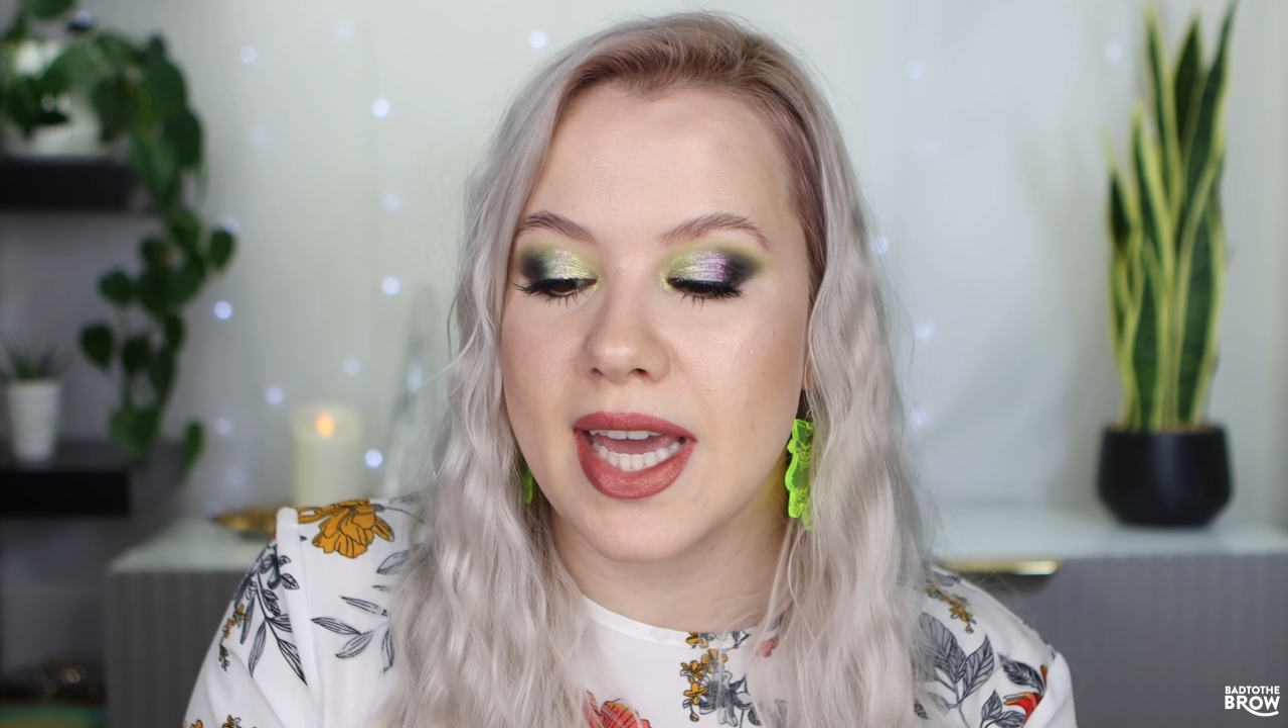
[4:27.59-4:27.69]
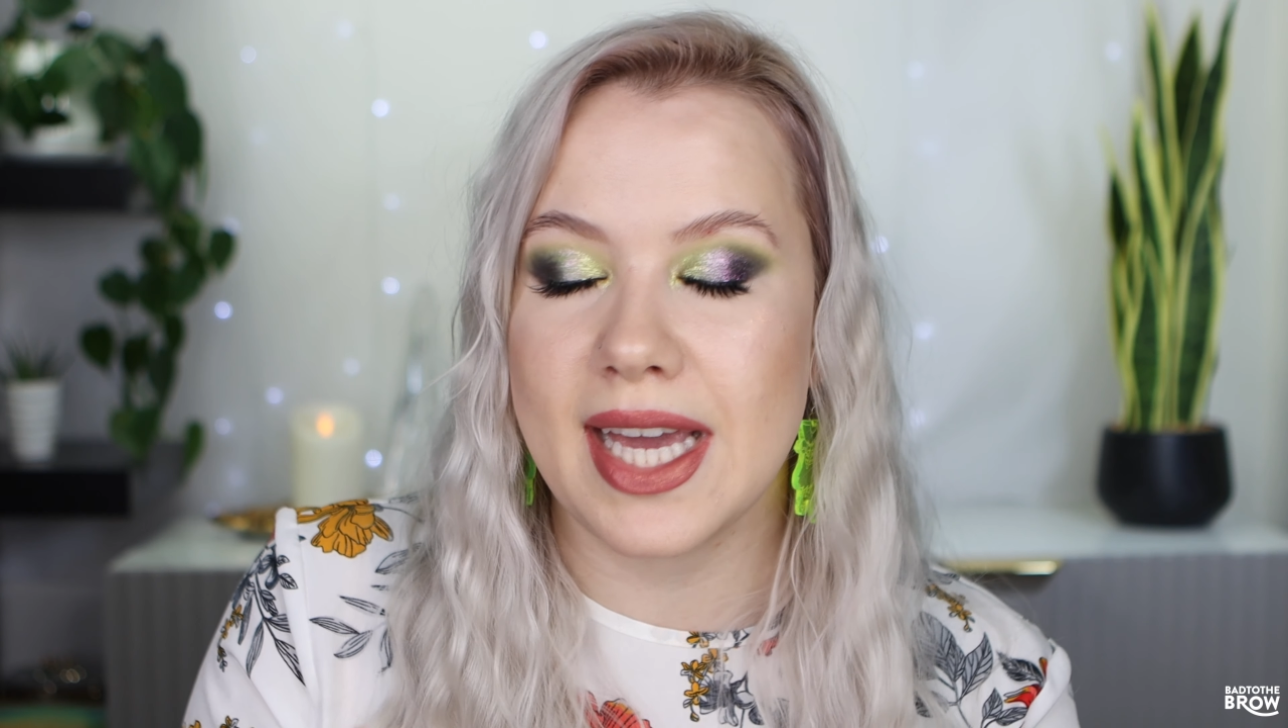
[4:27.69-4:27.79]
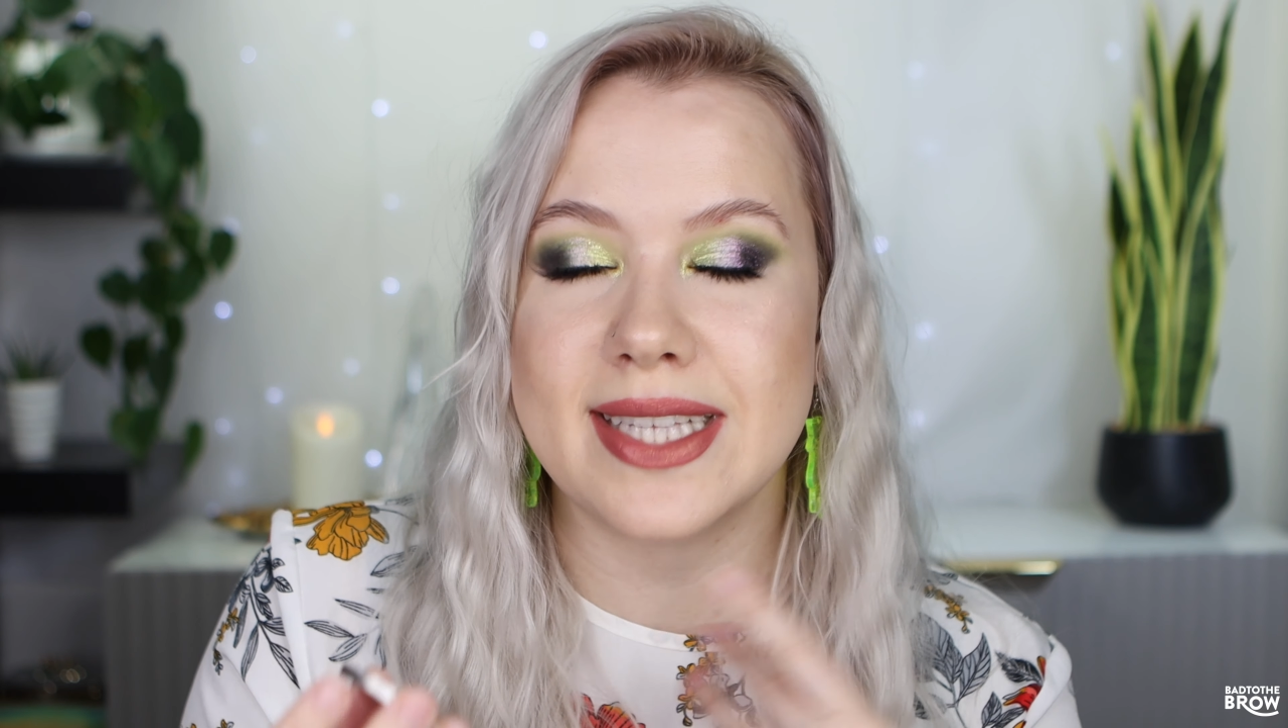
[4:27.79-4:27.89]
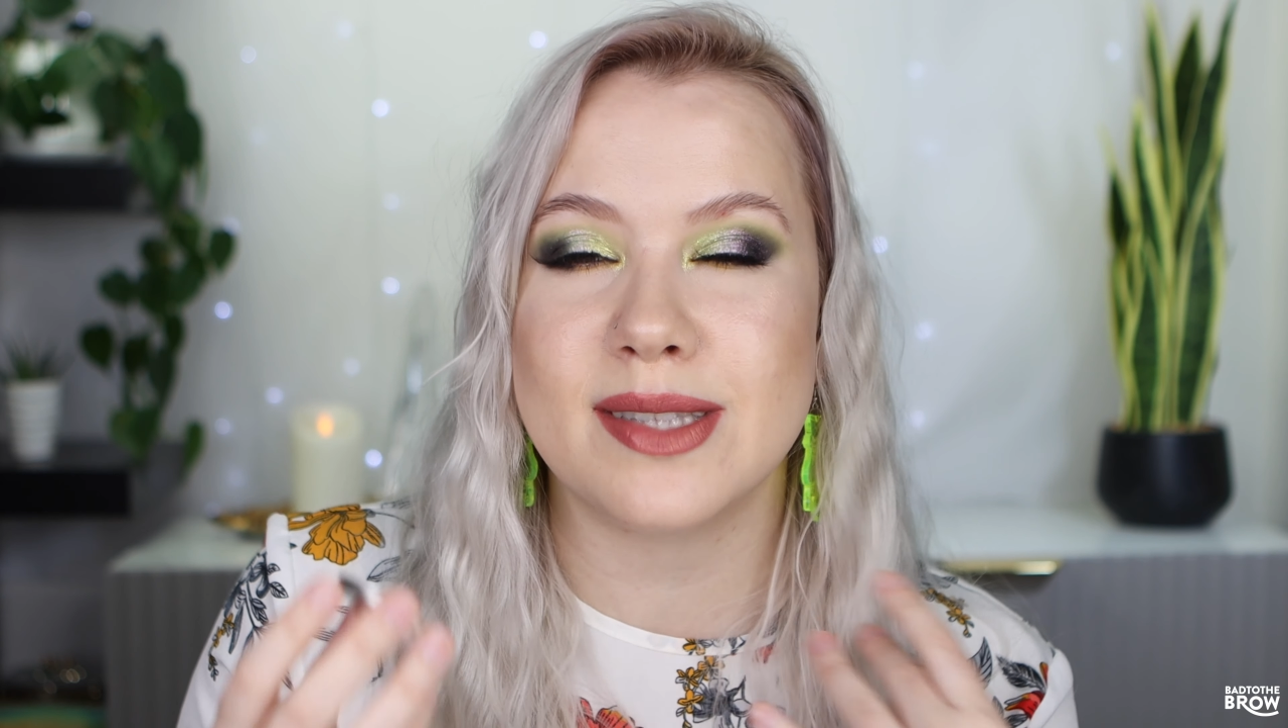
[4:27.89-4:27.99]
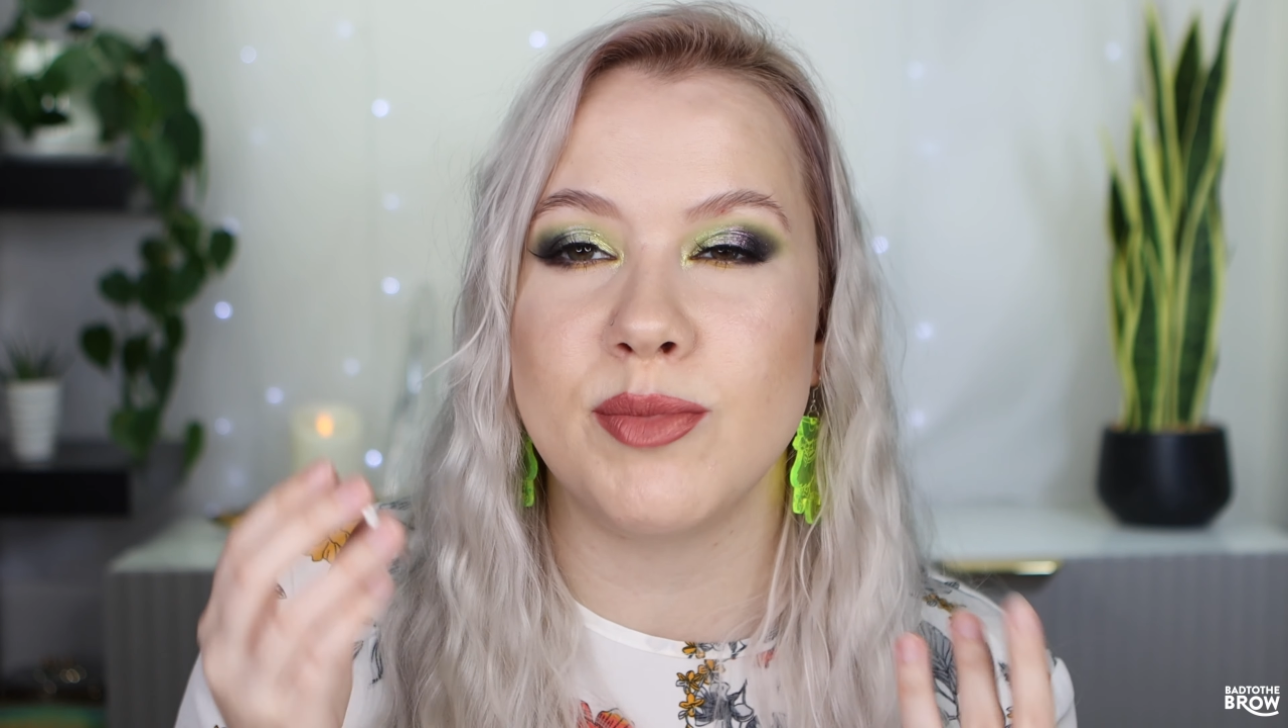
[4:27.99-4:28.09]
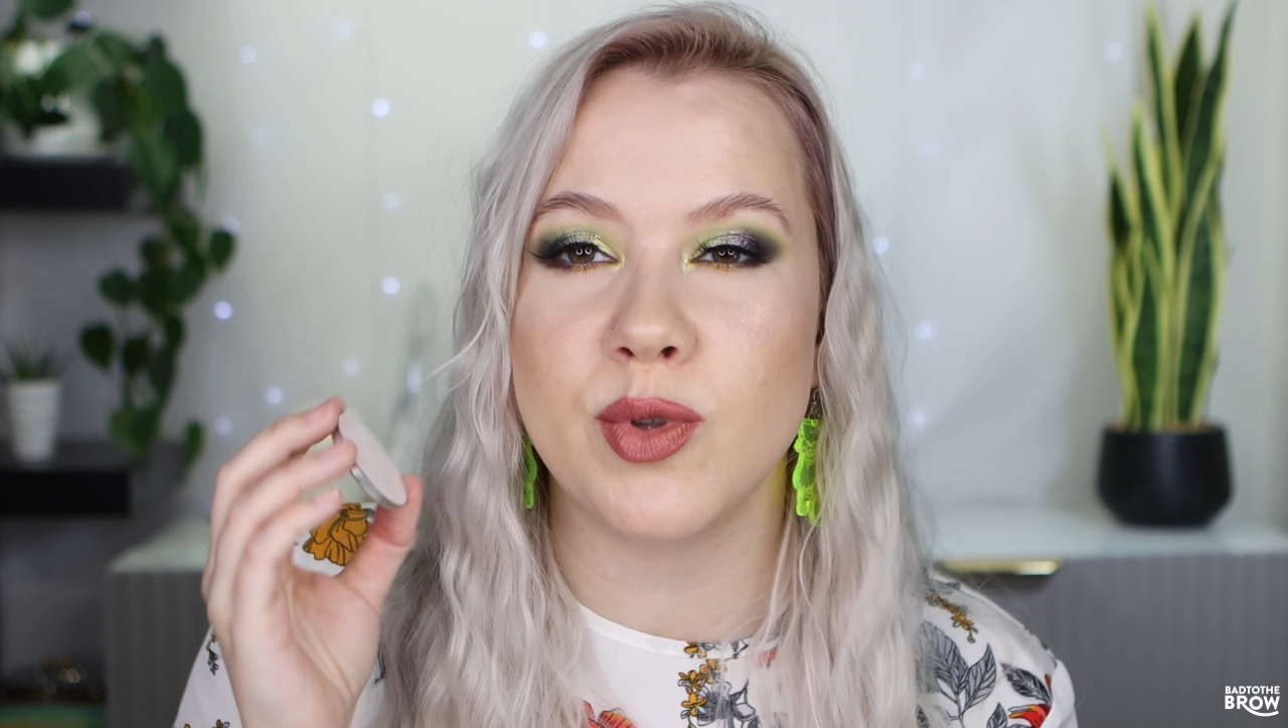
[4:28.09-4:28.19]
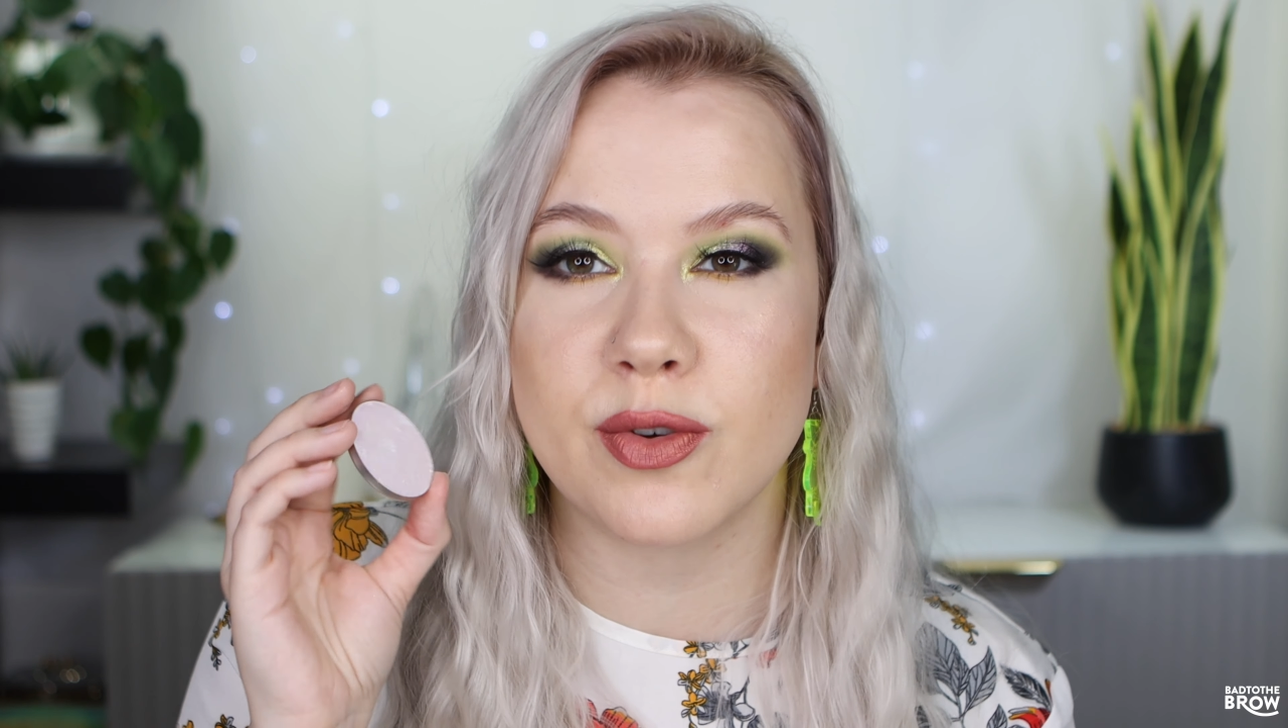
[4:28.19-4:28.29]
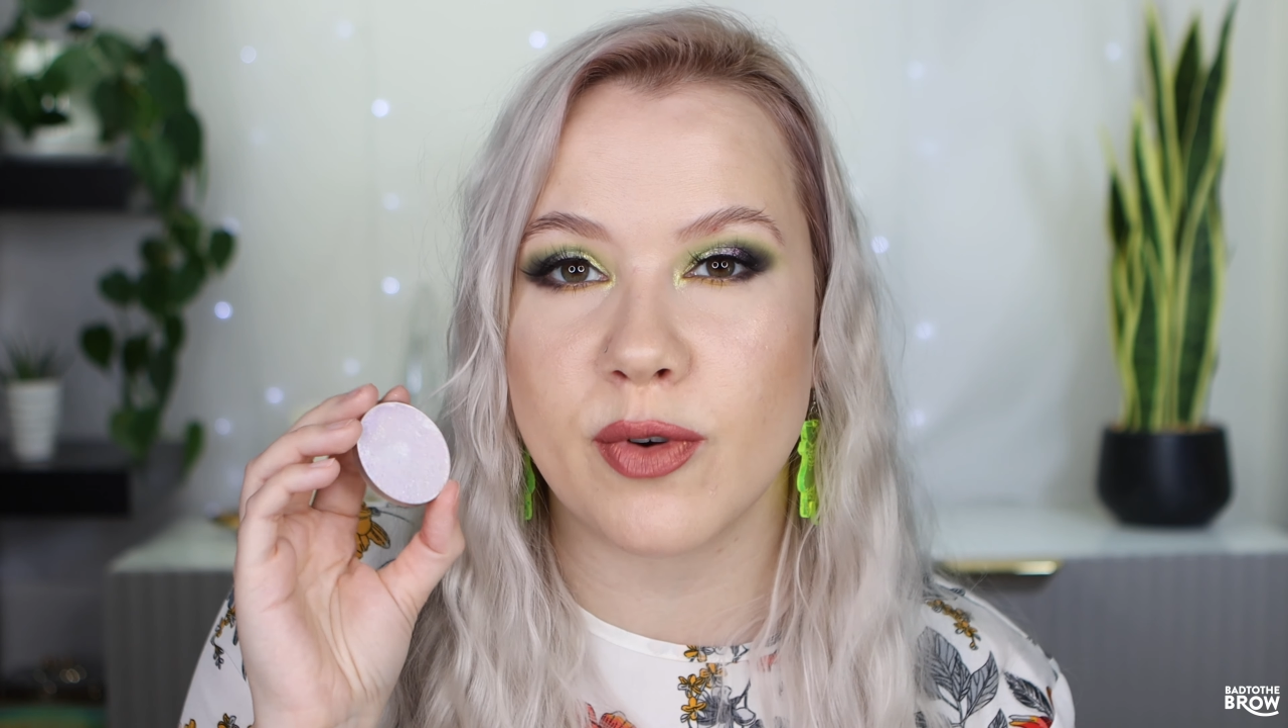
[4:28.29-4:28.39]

a smoother